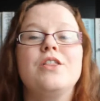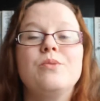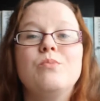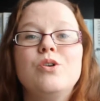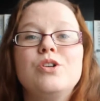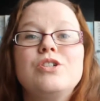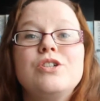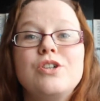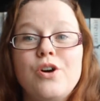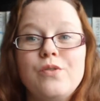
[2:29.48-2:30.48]
the
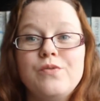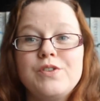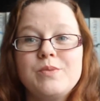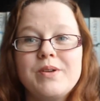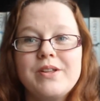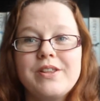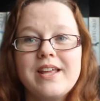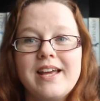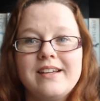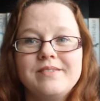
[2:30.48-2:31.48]
most comfortable
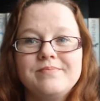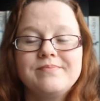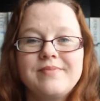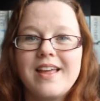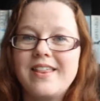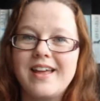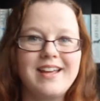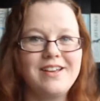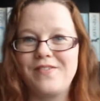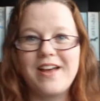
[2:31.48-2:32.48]
thing that
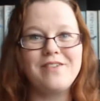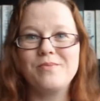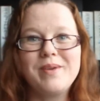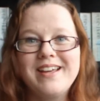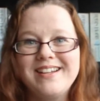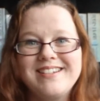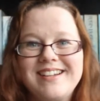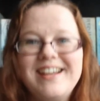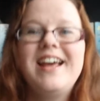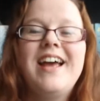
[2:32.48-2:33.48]
I have ever made.
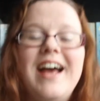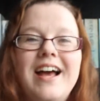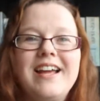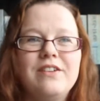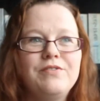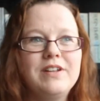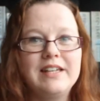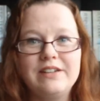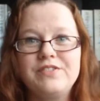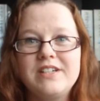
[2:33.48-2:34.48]
I have
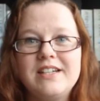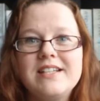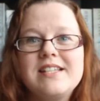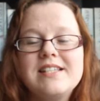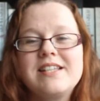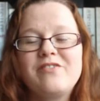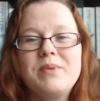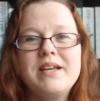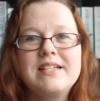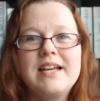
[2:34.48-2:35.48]
lived in it since I've
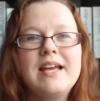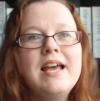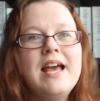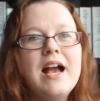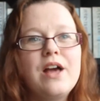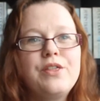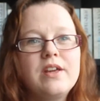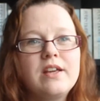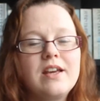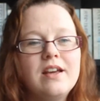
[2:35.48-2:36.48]
made it. I
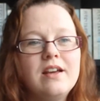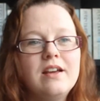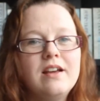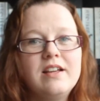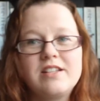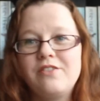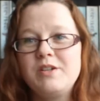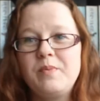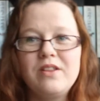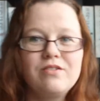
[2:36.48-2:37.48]
think it's
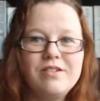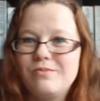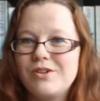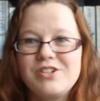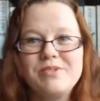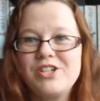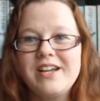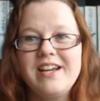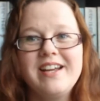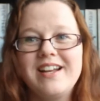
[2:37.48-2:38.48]
already been through the washing
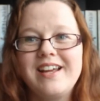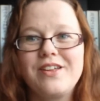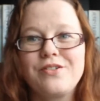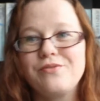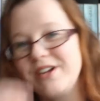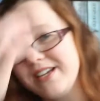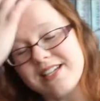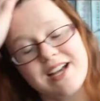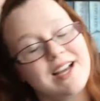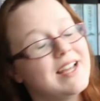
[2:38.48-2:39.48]
machine like 3
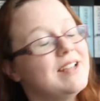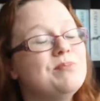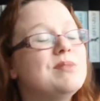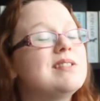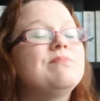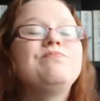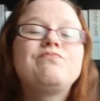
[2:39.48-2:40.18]
times.